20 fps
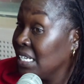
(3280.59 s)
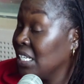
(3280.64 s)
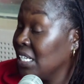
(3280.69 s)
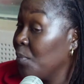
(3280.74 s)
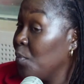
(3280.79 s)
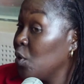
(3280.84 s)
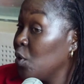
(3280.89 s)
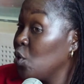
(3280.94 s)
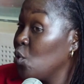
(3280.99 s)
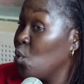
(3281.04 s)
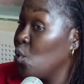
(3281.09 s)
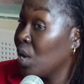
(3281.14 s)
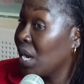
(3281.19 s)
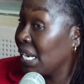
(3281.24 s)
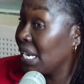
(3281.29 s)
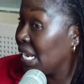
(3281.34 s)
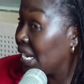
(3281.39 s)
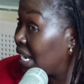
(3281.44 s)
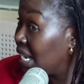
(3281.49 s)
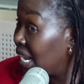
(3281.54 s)
somebody who can
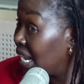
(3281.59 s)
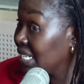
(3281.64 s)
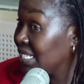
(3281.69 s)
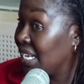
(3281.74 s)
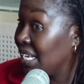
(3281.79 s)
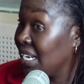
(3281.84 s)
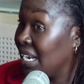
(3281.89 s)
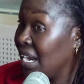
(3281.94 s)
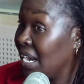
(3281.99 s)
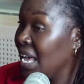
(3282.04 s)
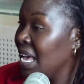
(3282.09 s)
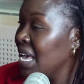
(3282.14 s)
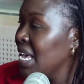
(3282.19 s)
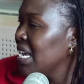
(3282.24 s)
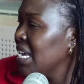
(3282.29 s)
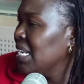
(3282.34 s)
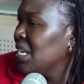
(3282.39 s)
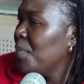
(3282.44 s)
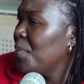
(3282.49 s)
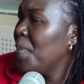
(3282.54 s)
analyze that data
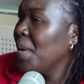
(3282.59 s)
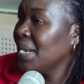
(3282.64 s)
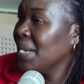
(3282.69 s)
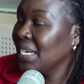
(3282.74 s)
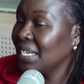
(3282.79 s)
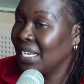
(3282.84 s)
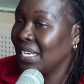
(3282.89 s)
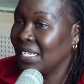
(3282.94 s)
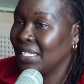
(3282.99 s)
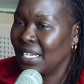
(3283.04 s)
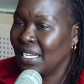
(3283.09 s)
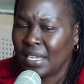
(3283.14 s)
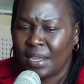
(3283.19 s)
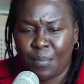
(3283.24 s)
independently tell you,